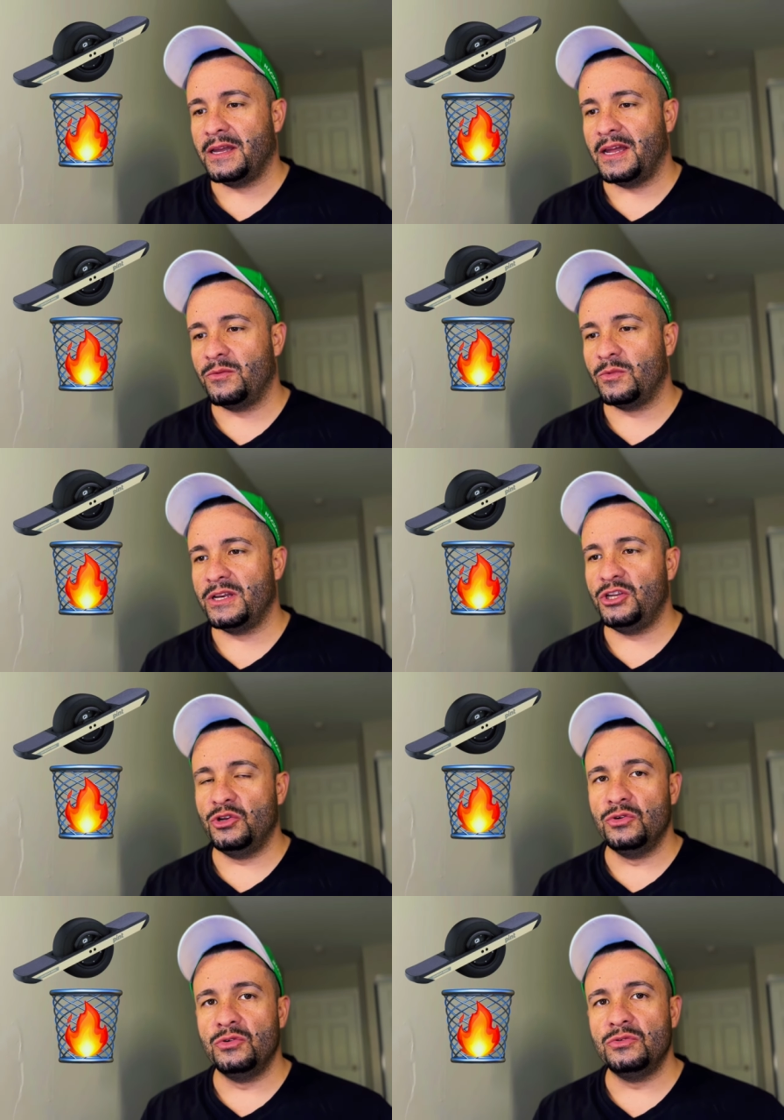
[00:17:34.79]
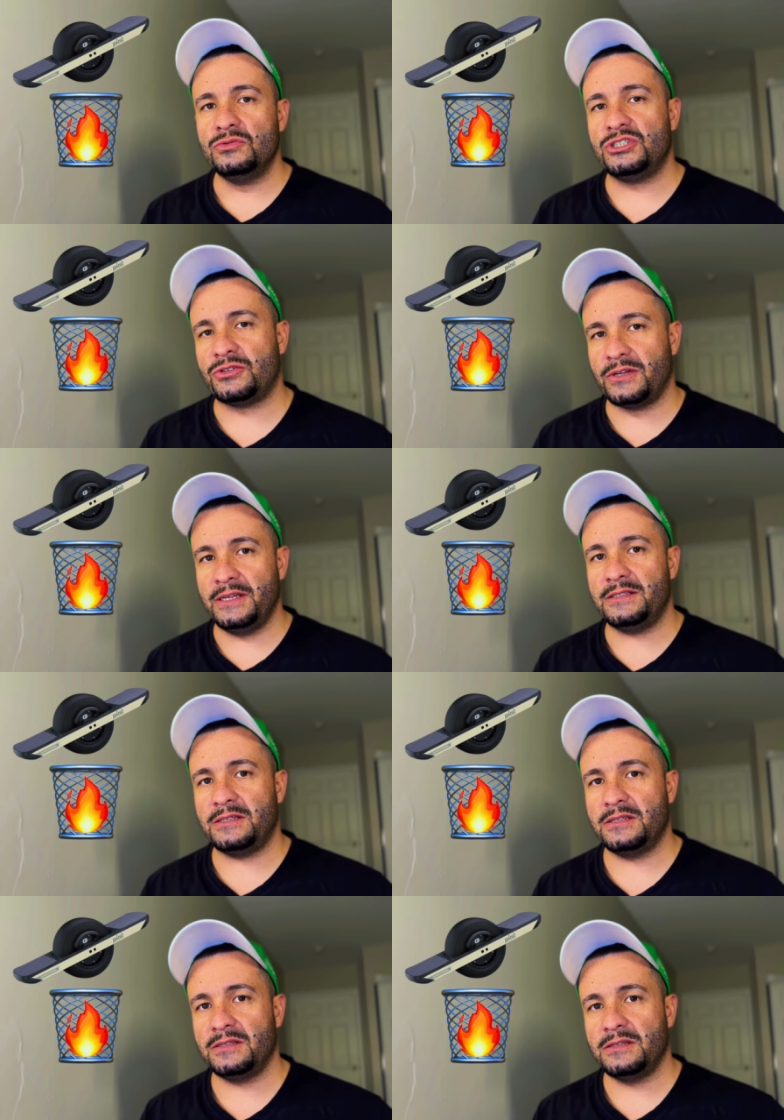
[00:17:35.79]
and when you
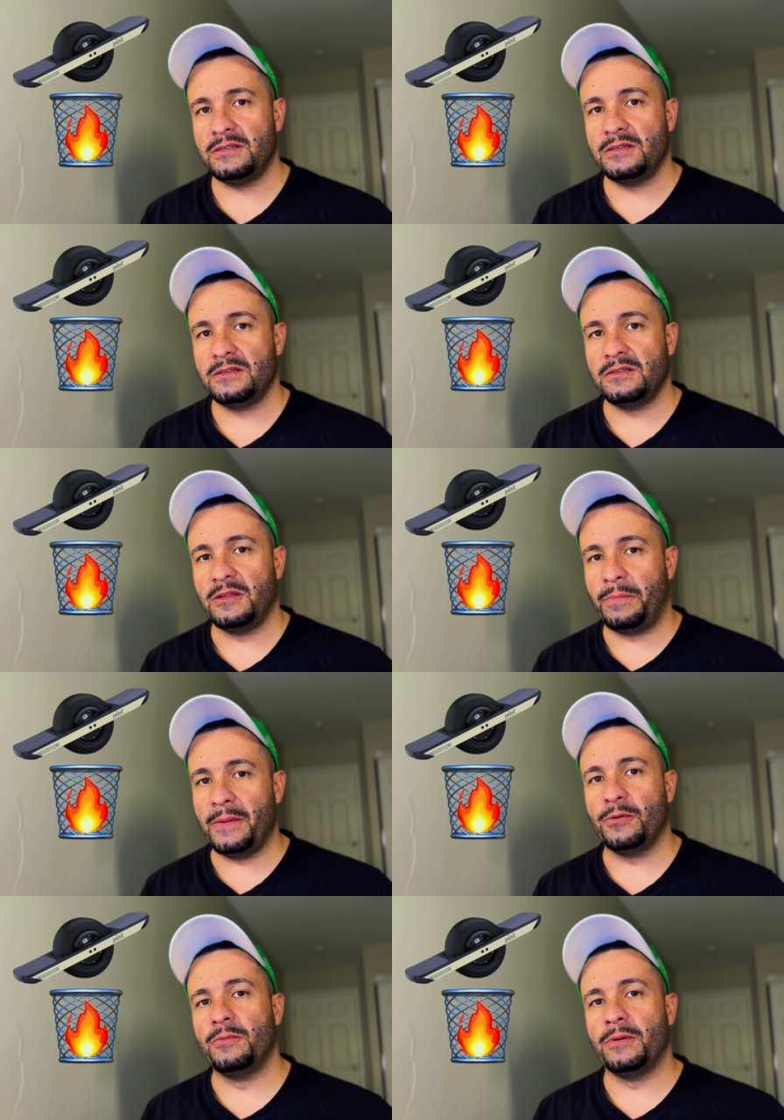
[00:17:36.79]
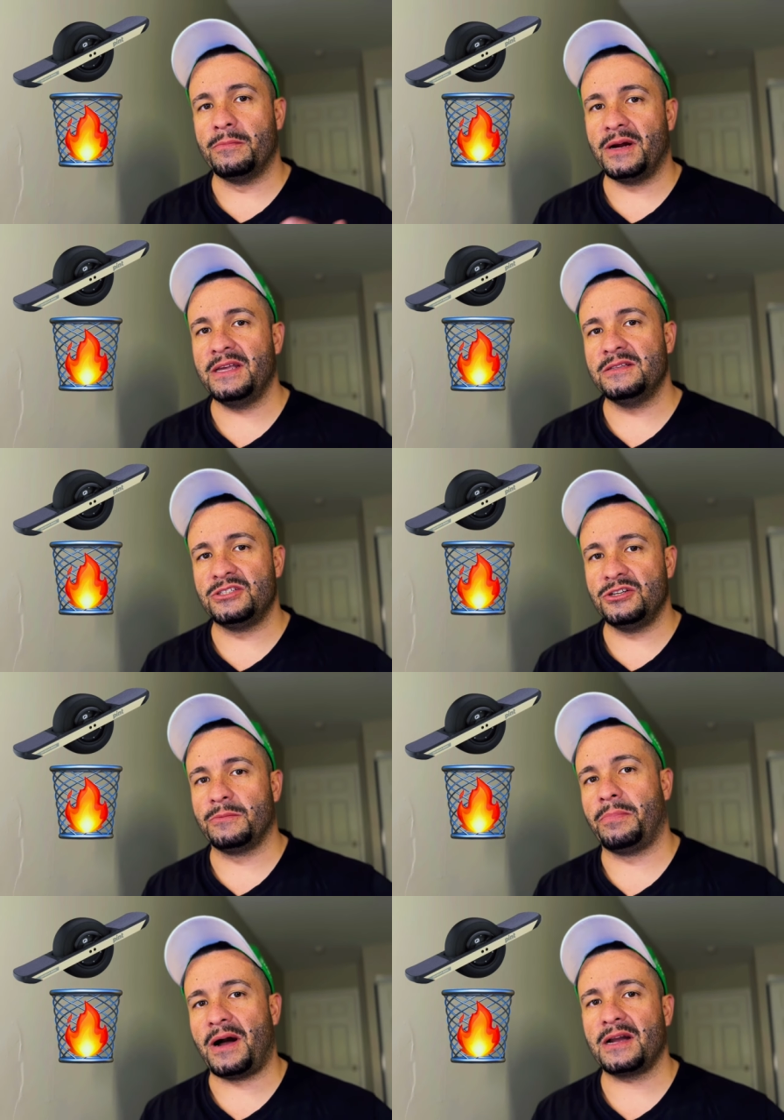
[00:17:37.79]
treat the people who put money into your
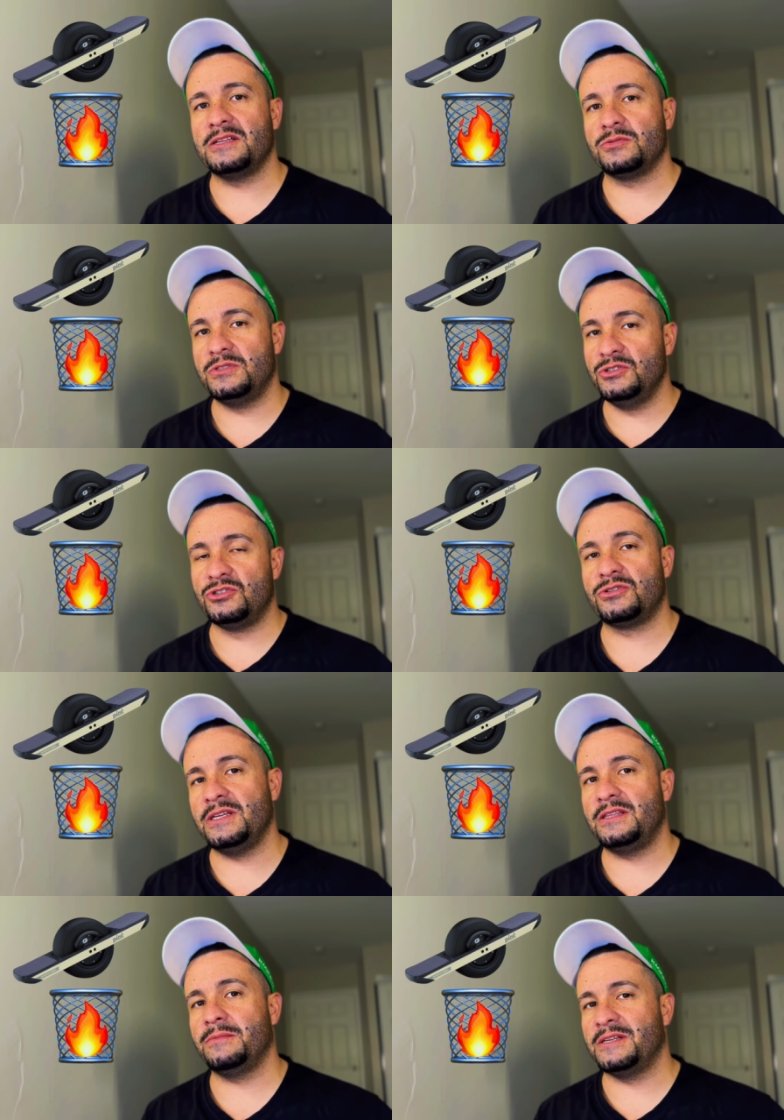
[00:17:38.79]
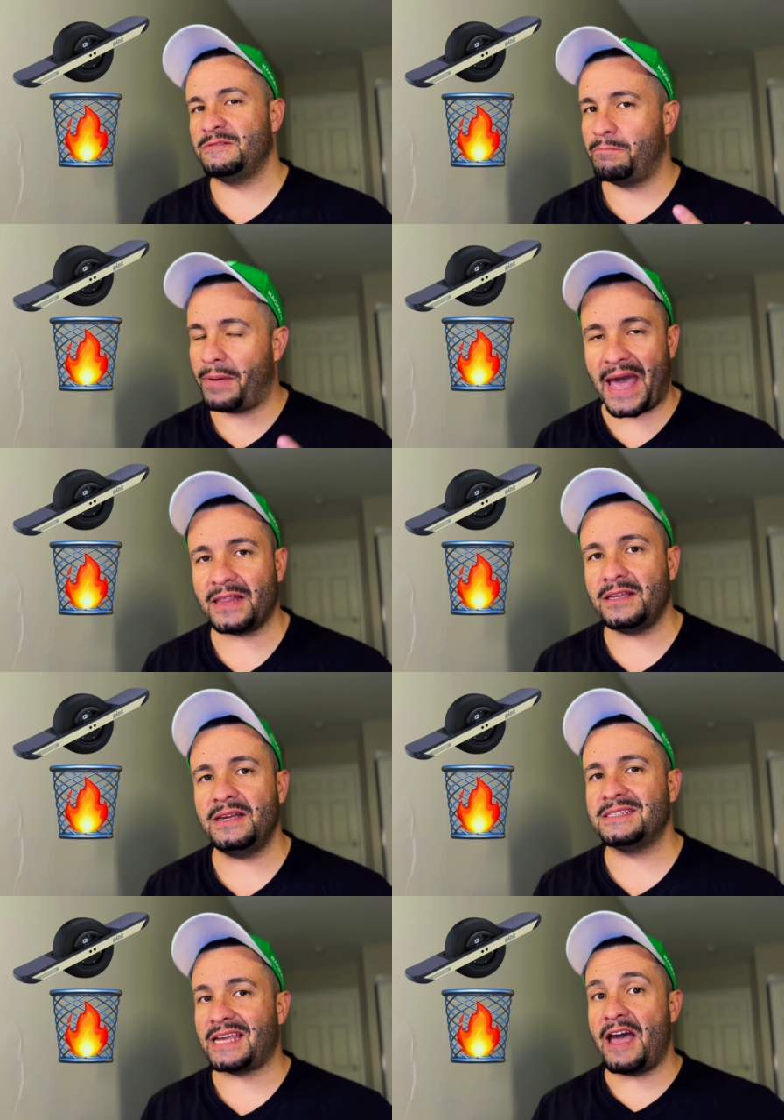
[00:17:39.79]
pockets, when you treat them as badly
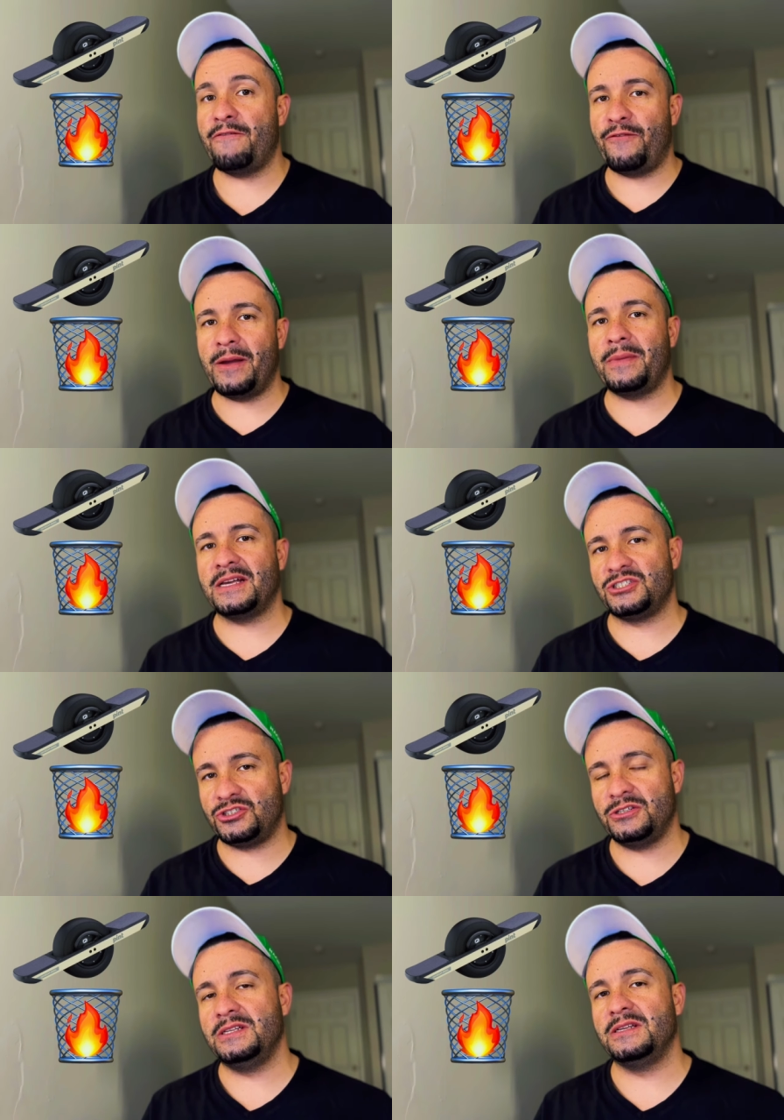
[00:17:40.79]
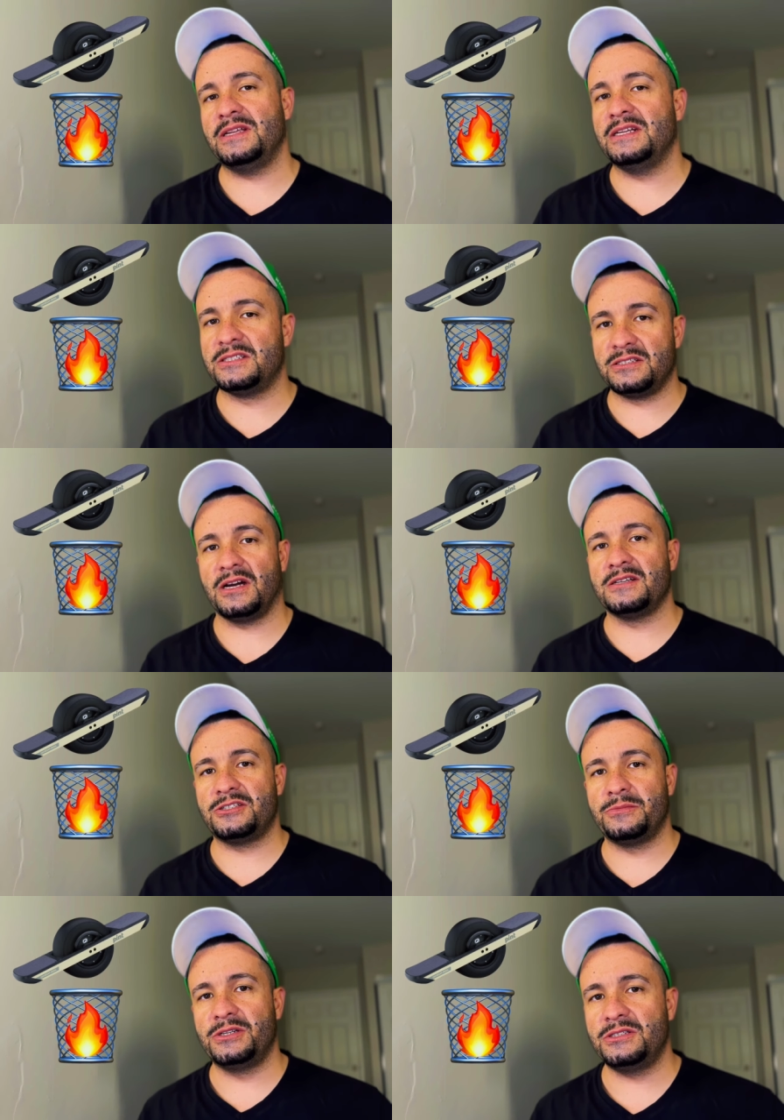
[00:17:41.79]
as FM has treated its
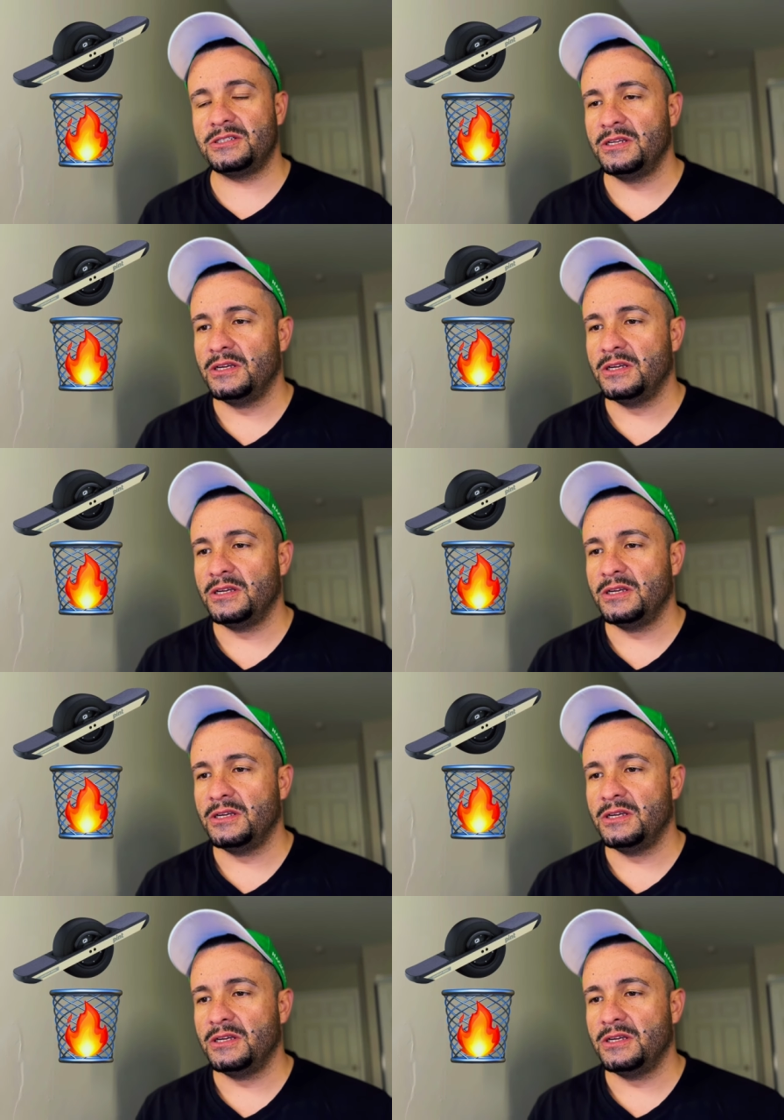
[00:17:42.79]
customers,